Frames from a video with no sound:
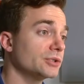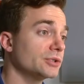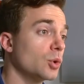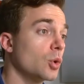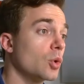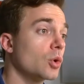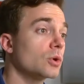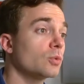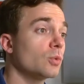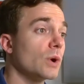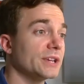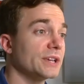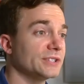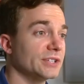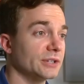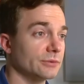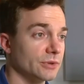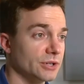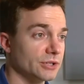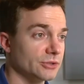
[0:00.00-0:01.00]
or wasting
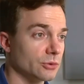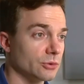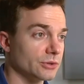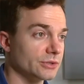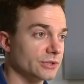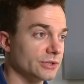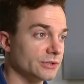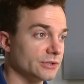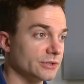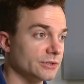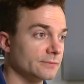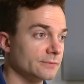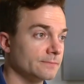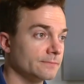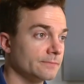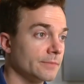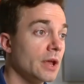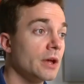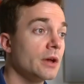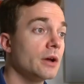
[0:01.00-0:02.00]
resources.
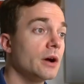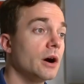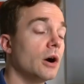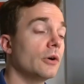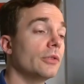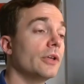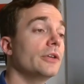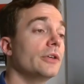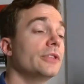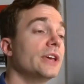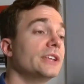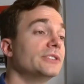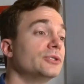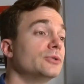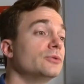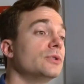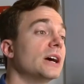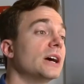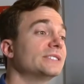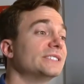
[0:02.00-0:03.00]
Although they do
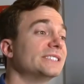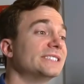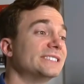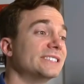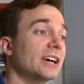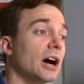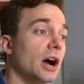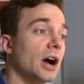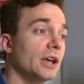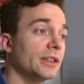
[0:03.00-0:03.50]
not design the